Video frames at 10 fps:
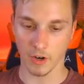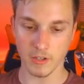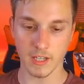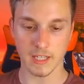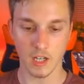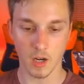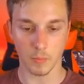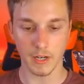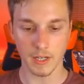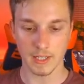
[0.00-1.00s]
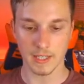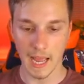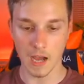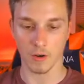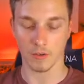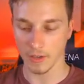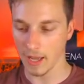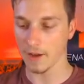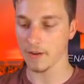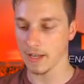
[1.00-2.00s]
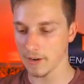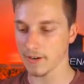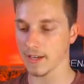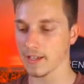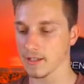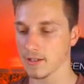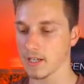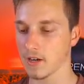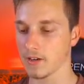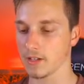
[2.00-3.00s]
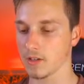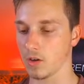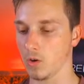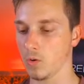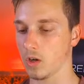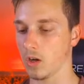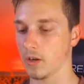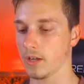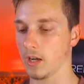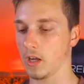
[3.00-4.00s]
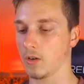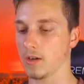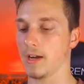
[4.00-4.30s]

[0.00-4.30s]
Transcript: Rose, says Neon Bricks. Now, no, here he is. Neon is, oh God, hello.